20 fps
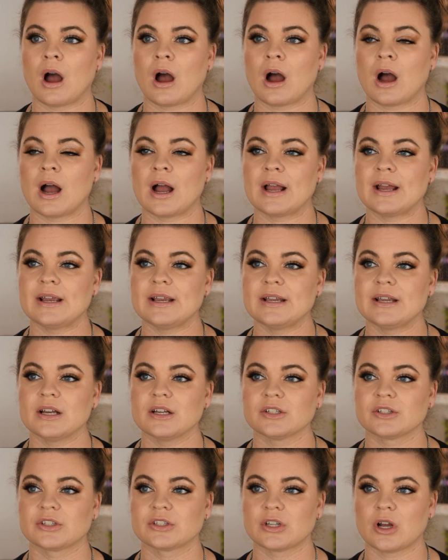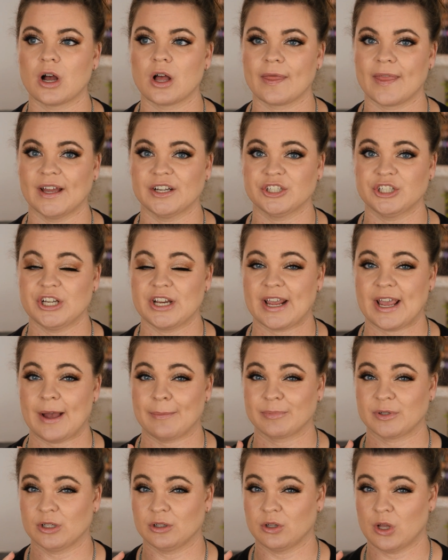I saw that she
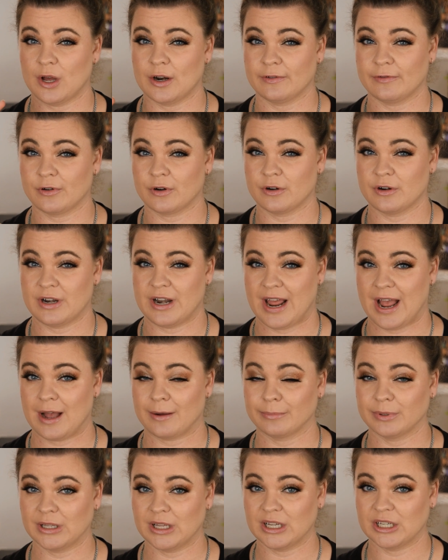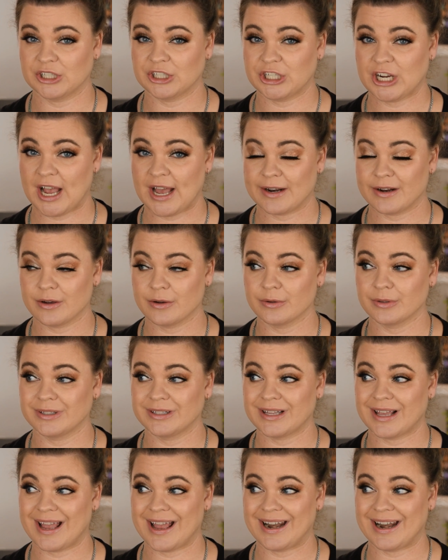kept a lot of her Nabla shadows,